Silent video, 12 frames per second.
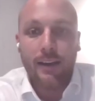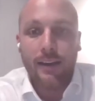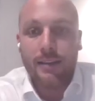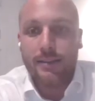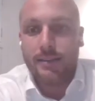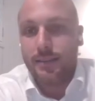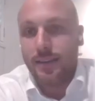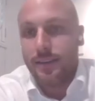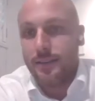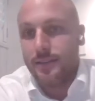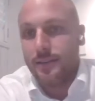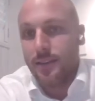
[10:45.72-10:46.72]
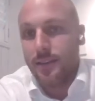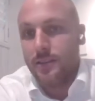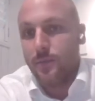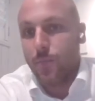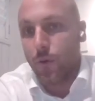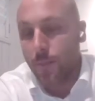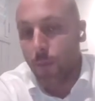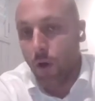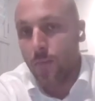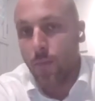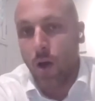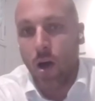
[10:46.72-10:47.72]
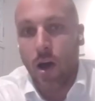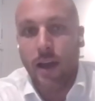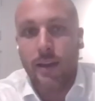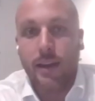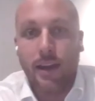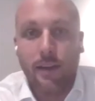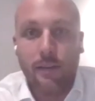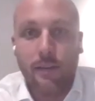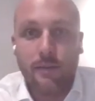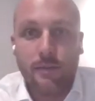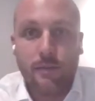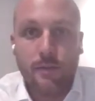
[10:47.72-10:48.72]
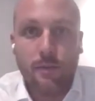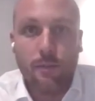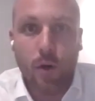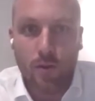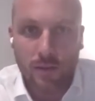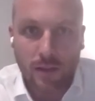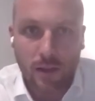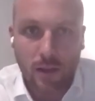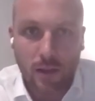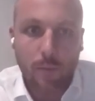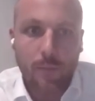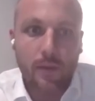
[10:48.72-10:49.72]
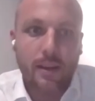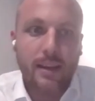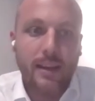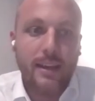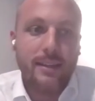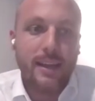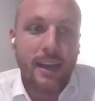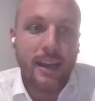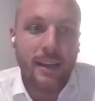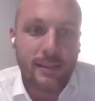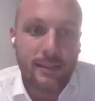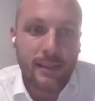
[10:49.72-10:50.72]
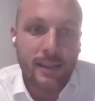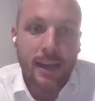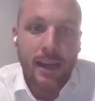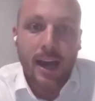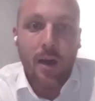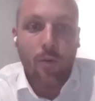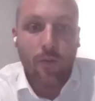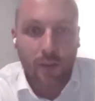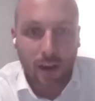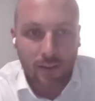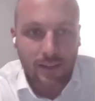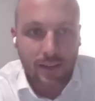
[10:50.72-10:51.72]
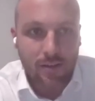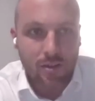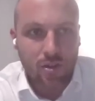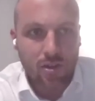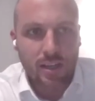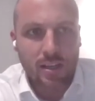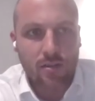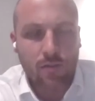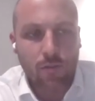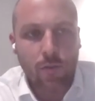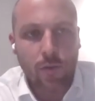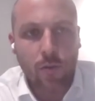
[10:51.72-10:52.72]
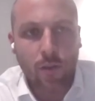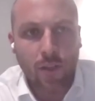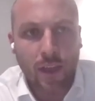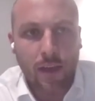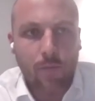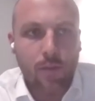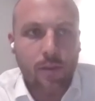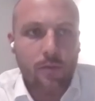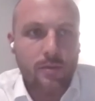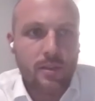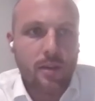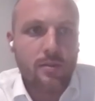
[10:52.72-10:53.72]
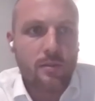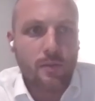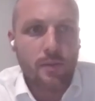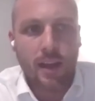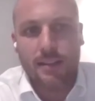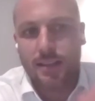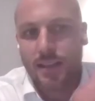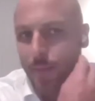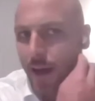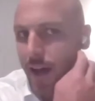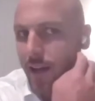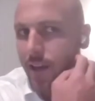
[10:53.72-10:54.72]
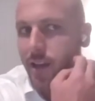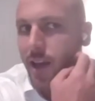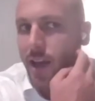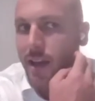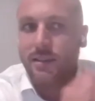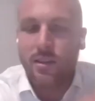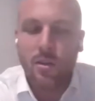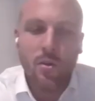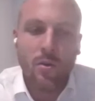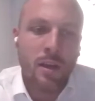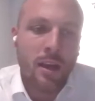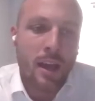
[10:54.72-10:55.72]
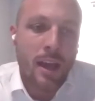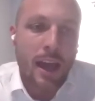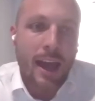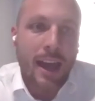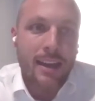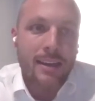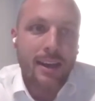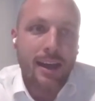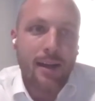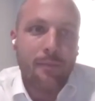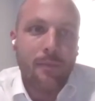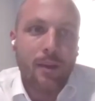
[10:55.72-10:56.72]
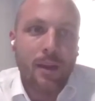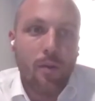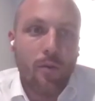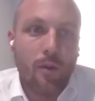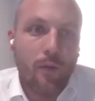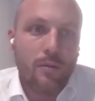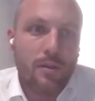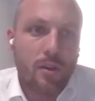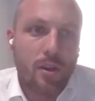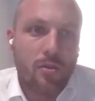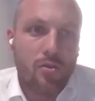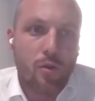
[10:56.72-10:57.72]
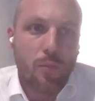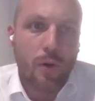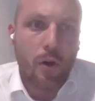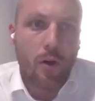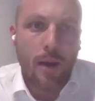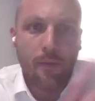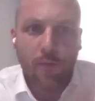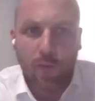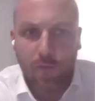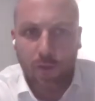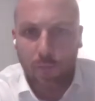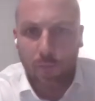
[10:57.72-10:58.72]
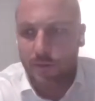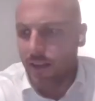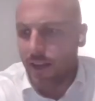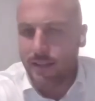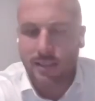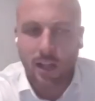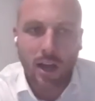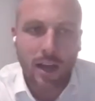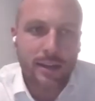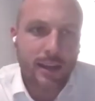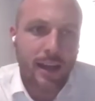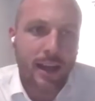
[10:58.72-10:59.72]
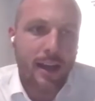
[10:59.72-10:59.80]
It's pretty modern mine. Modern equipment can get down it. We've currently done a strategic review on that with the results being announced to the market soon. And yeah, we've also got a drill program. If you flip to the next slide,